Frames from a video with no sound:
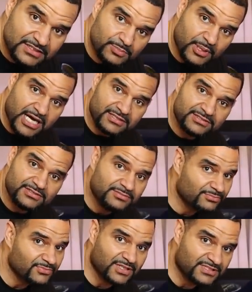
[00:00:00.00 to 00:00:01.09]
of this box.
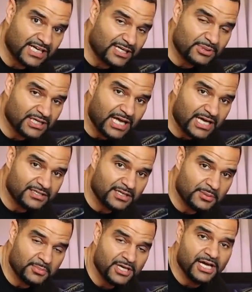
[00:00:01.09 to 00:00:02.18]
There's got to be a lot of
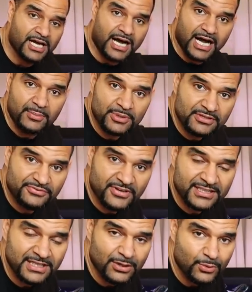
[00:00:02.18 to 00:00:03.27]
them. I'm going to
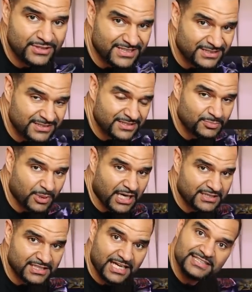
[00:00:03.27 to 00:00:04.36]
find out what's in this
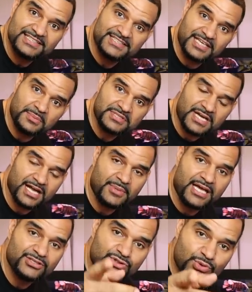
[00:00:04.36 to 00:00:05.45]
box at the same time
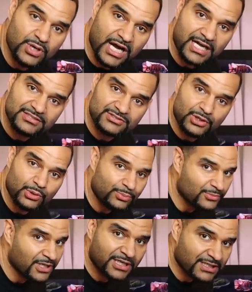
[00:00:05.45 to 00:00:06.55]
as you guys.
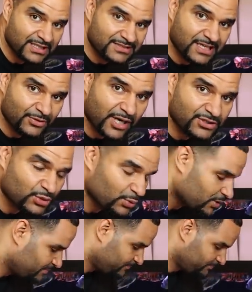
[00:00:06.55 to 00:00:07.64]
So let's get right to it.